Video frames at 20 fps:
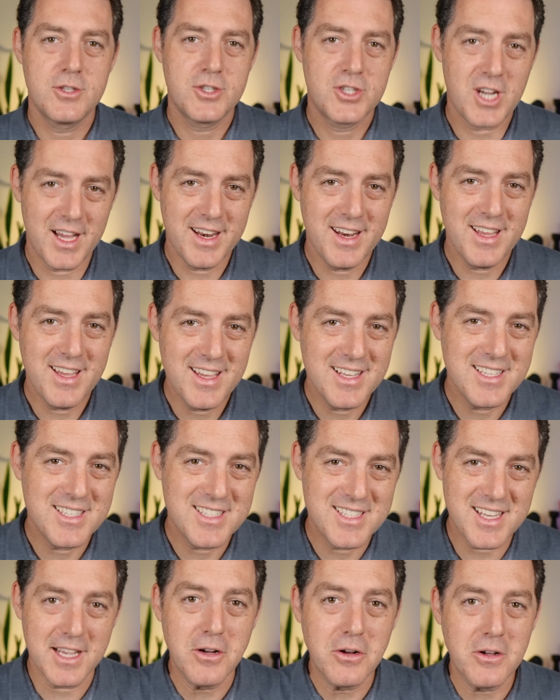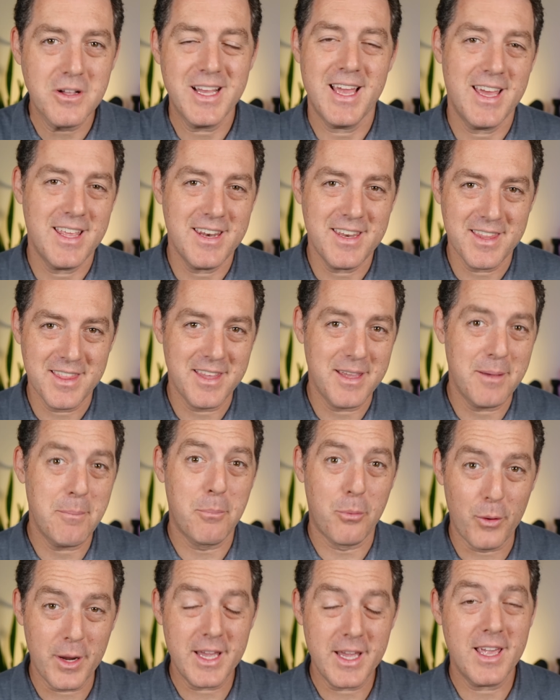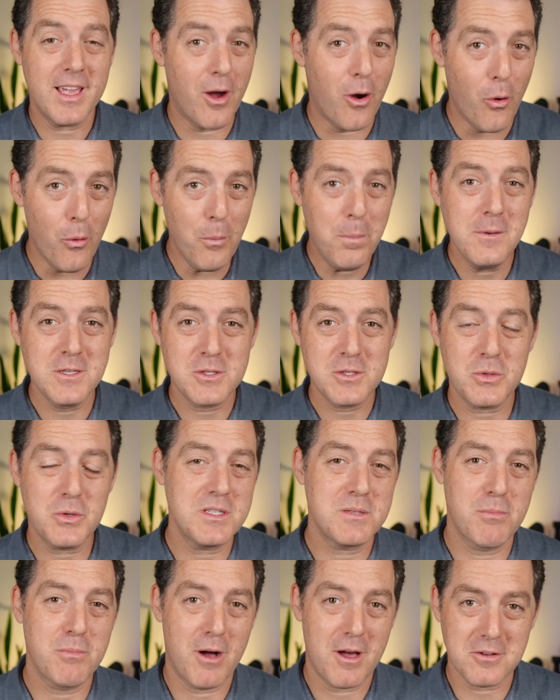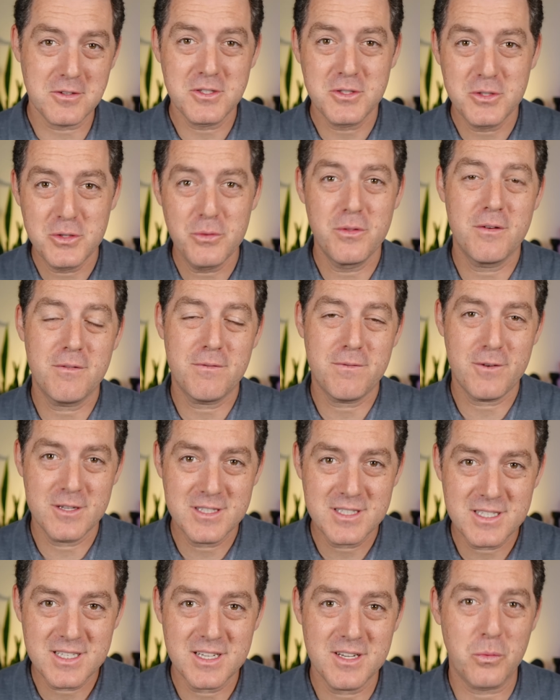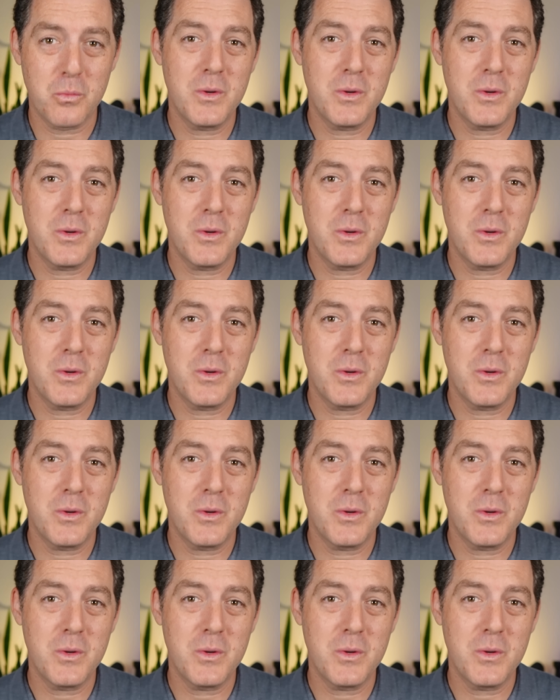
China is single-handedly bringing open source models to the frontier.